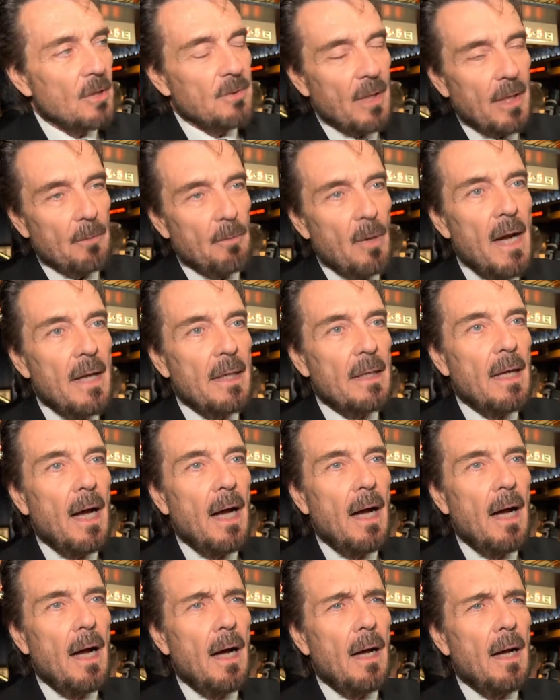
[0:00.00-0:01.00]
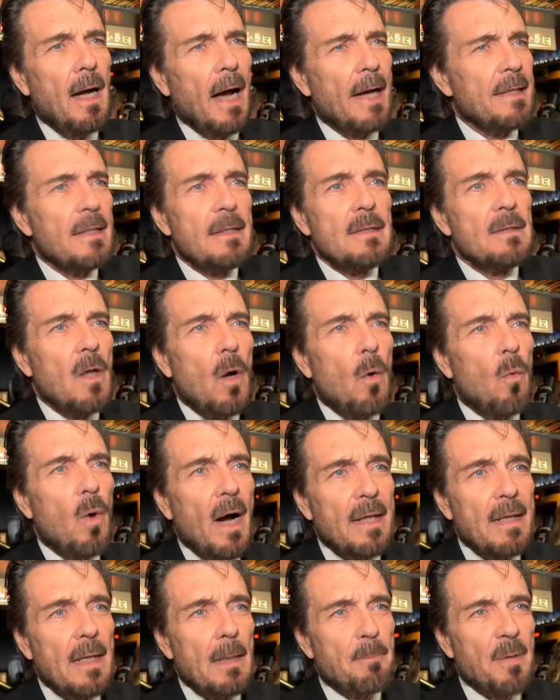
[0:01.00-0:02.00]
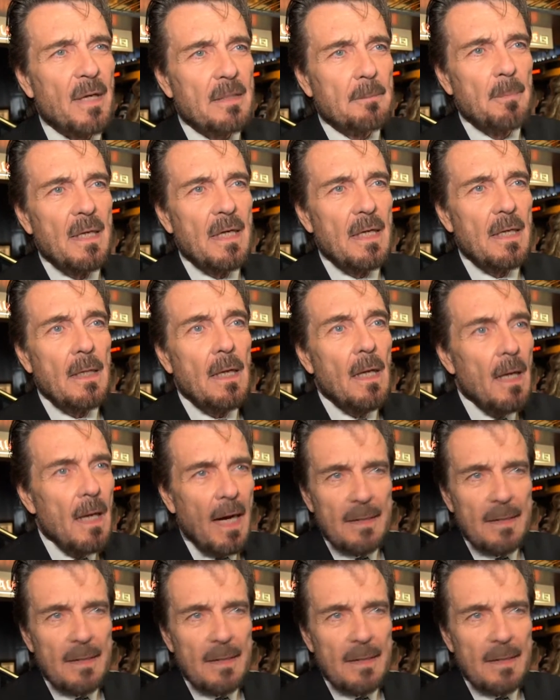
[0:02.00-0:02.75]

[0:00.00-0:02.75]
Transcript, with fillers: Trek, right? Yeah. Uh, I didn't know why they picked me.